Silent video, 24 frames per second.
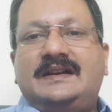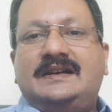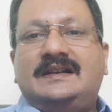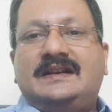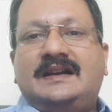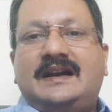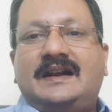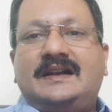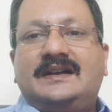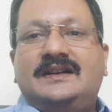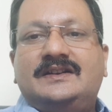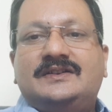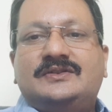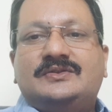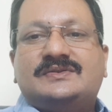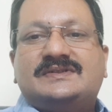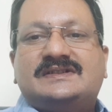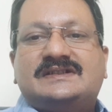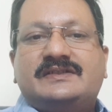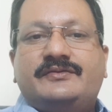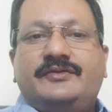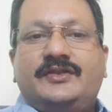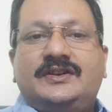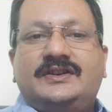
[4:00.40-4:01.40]
colour to
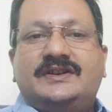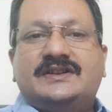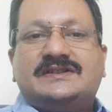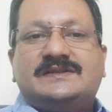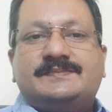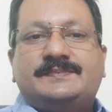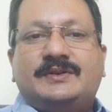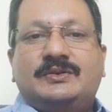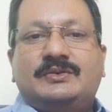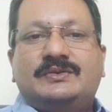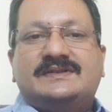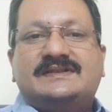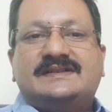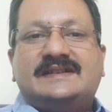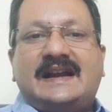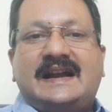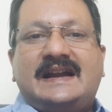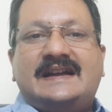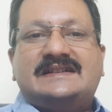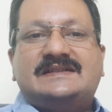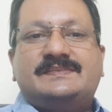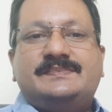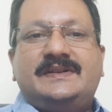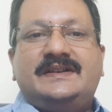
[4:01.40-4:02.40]
civil disputes
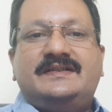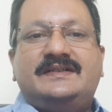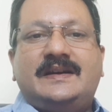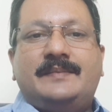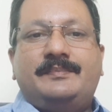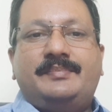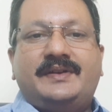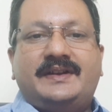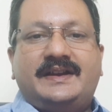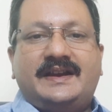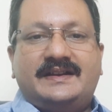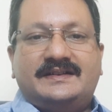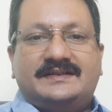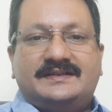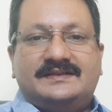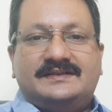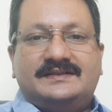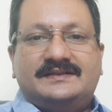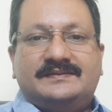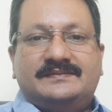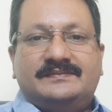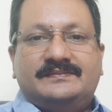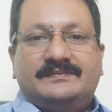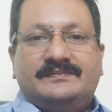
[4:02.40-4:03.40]
has been
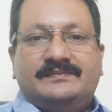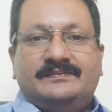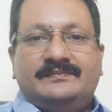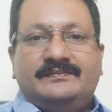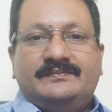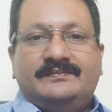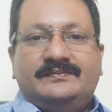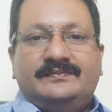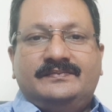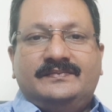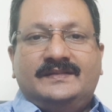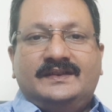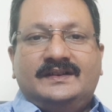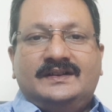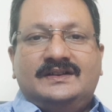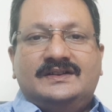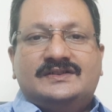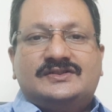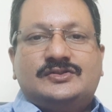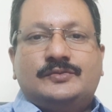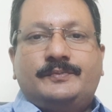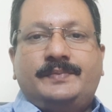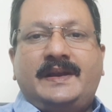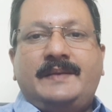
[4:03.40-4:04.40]
deprecated.
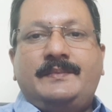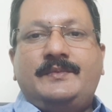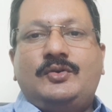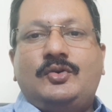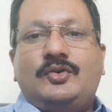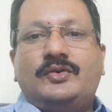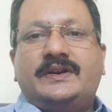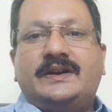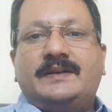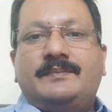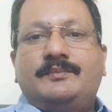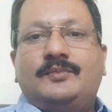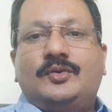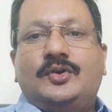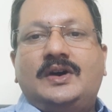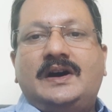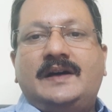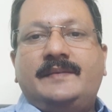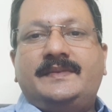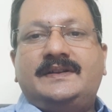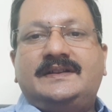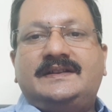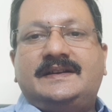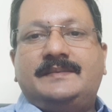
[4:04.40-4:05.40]
The Supreme Court in
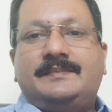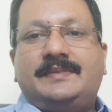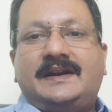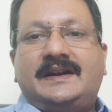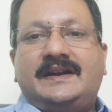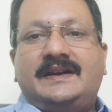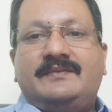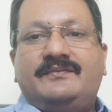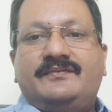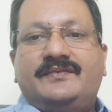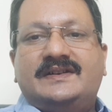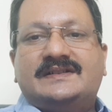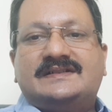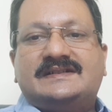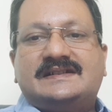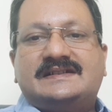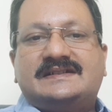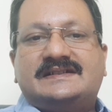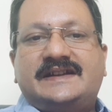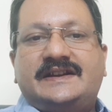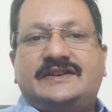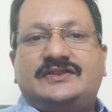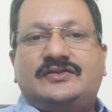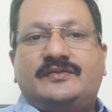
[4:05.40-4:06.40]
Mohammad Ibrahim
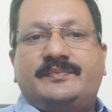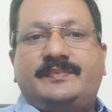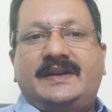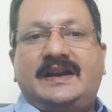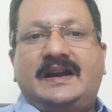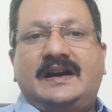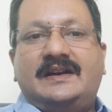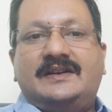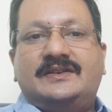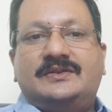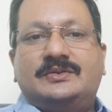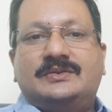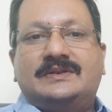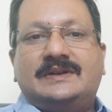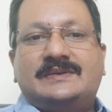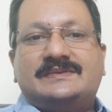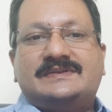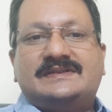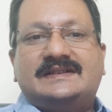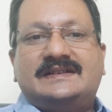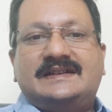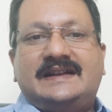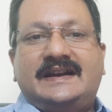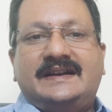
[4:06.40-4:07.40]
versus State of Bihar
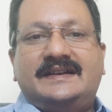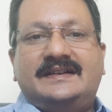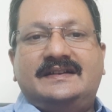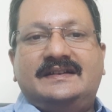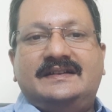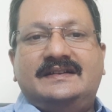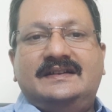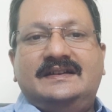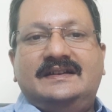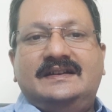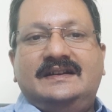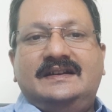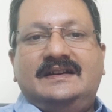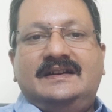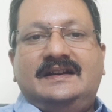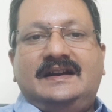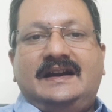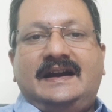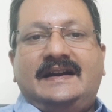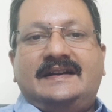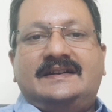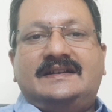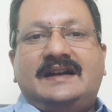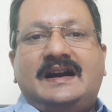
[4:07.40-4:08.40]
2009
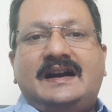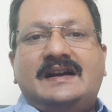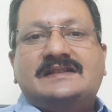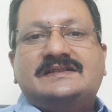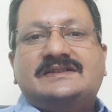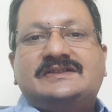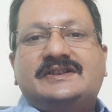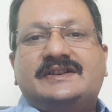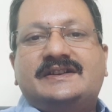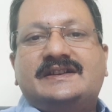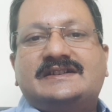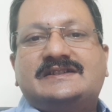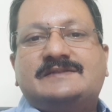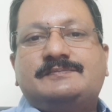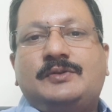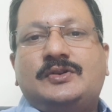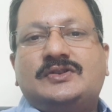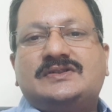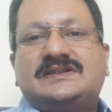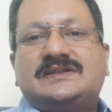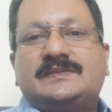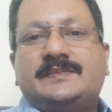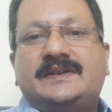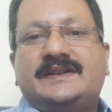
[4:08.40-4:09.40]
had cast a
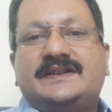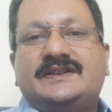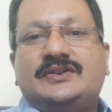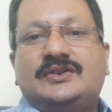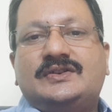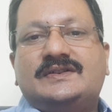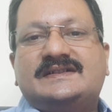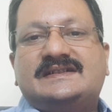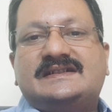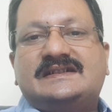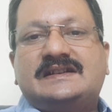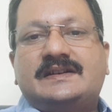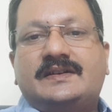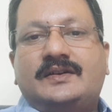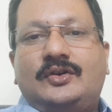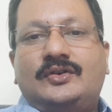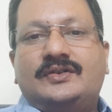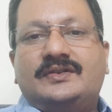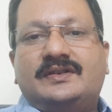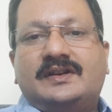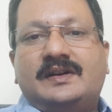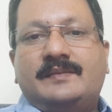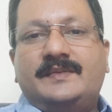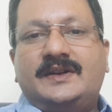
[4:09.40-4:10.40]
responsibility
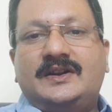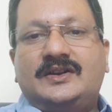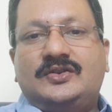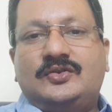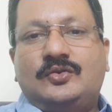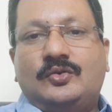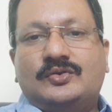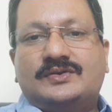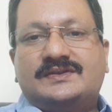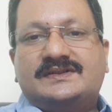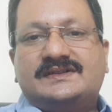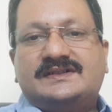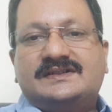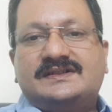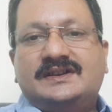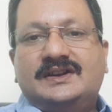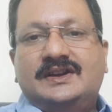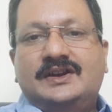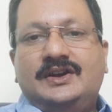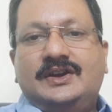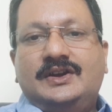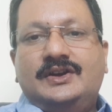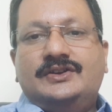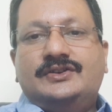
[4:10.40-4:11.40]
on criminal
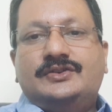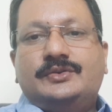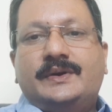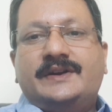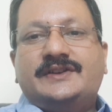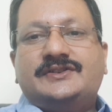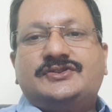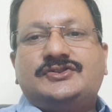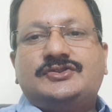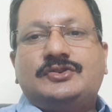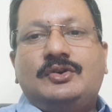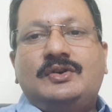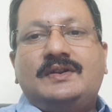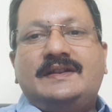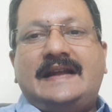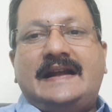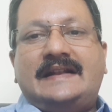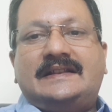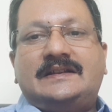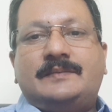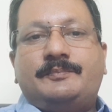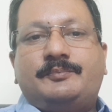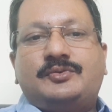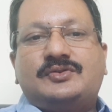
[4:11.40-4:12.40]
courts to ensure
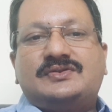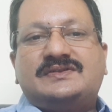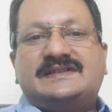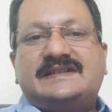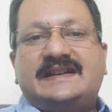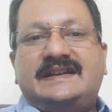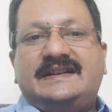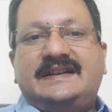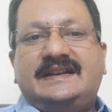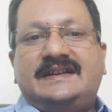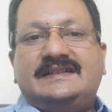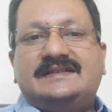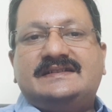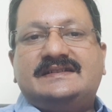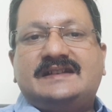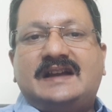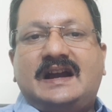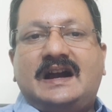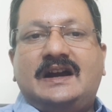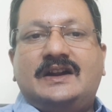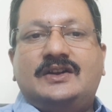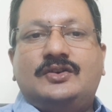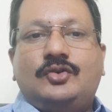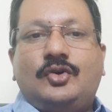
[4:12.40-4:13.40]
that the proceedings
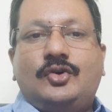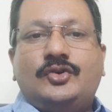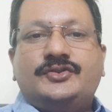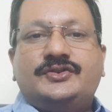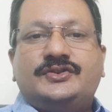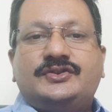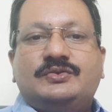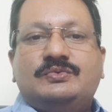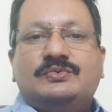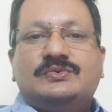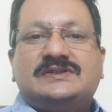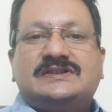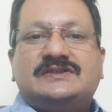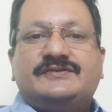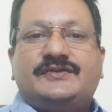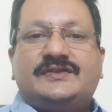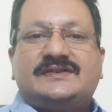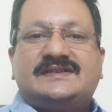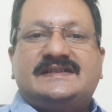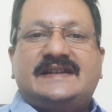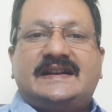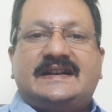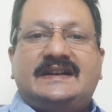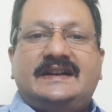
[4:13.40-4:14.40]
are not used
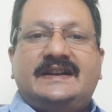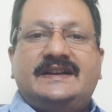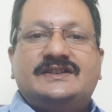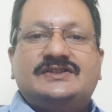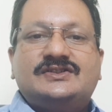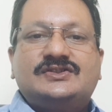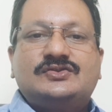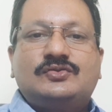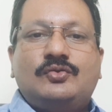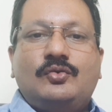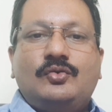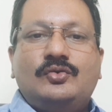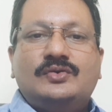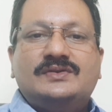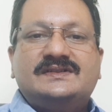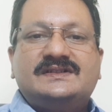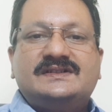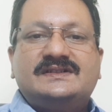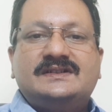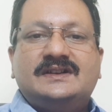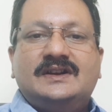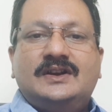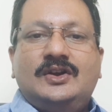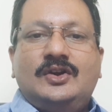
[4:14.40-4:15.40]
for settling
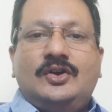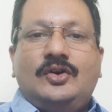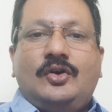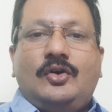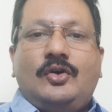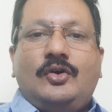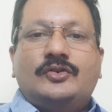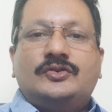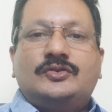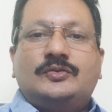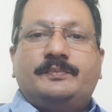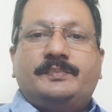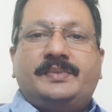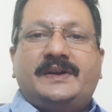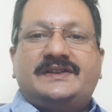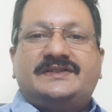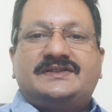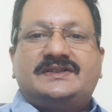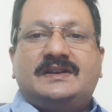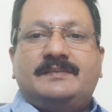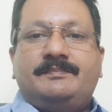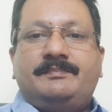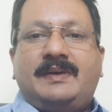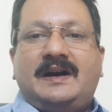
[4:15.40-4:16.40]
scores or to
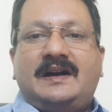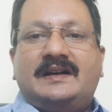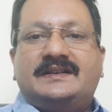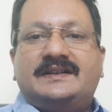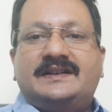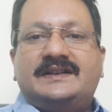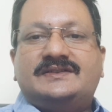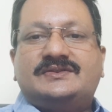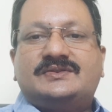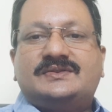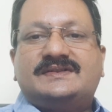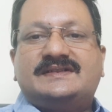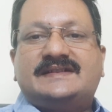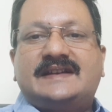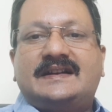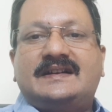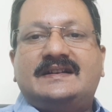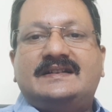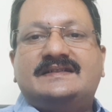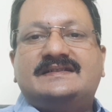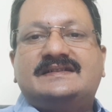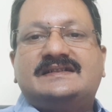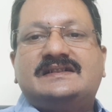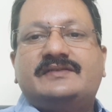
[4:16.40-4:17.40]
pressure parties to
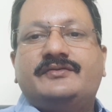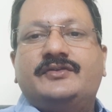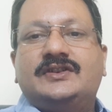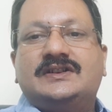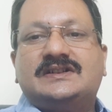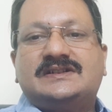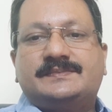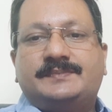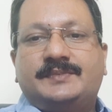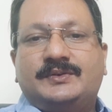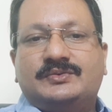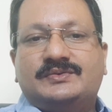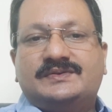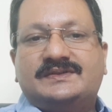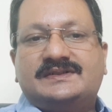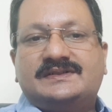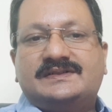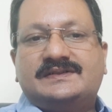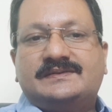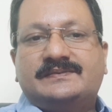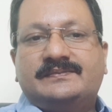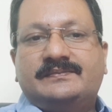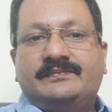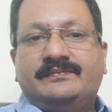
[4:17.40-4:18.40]
settle civil
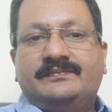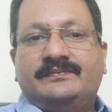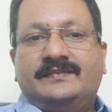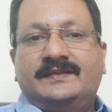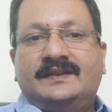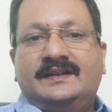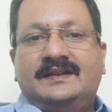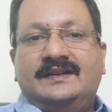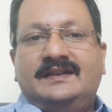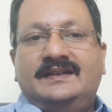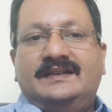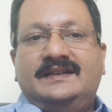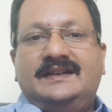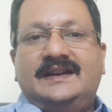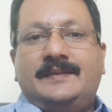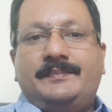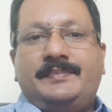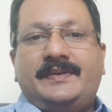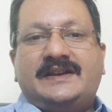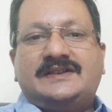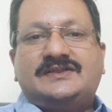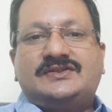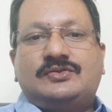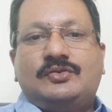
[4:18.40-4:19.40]
disputes. The
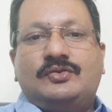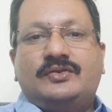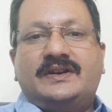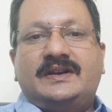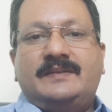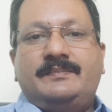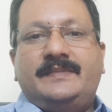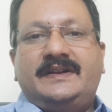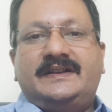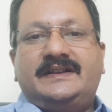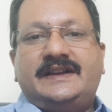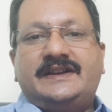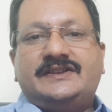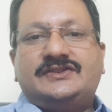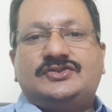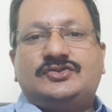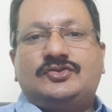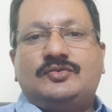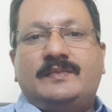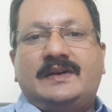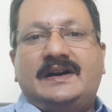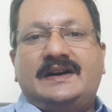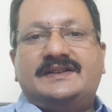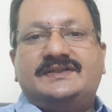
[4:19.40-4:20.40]
apex court in Mitesh
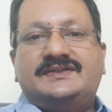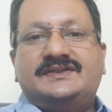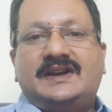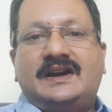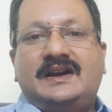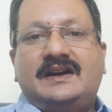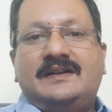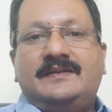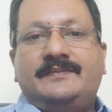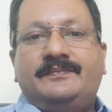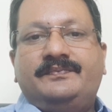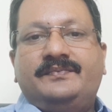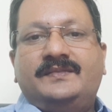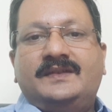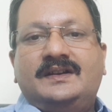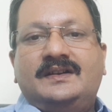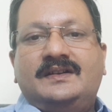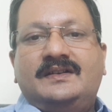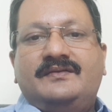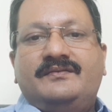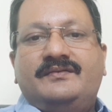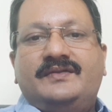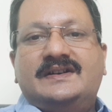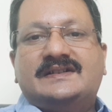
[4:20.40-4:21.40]
Kumar Jha
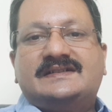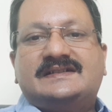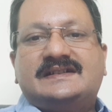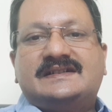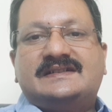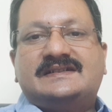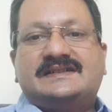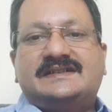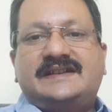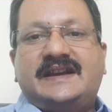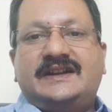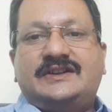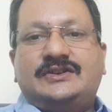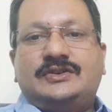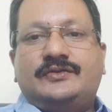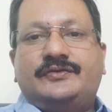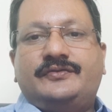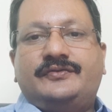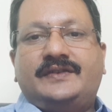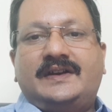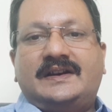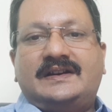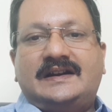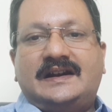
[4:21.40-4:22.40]
versus State
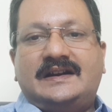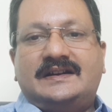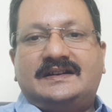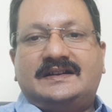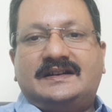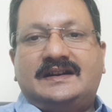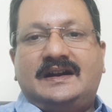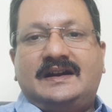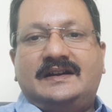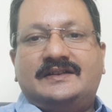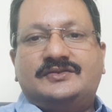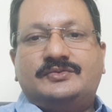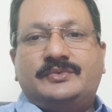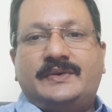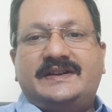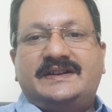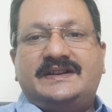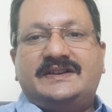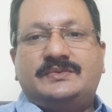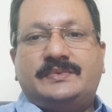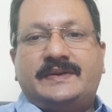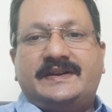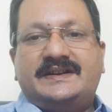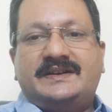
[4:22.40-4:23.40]
of Karnataka
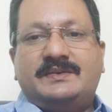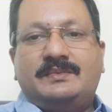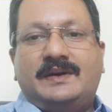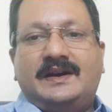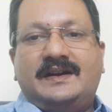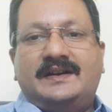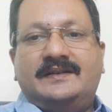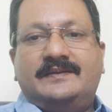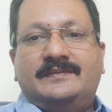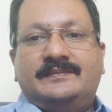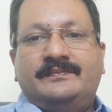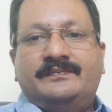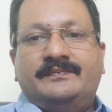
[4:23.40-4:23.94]
2021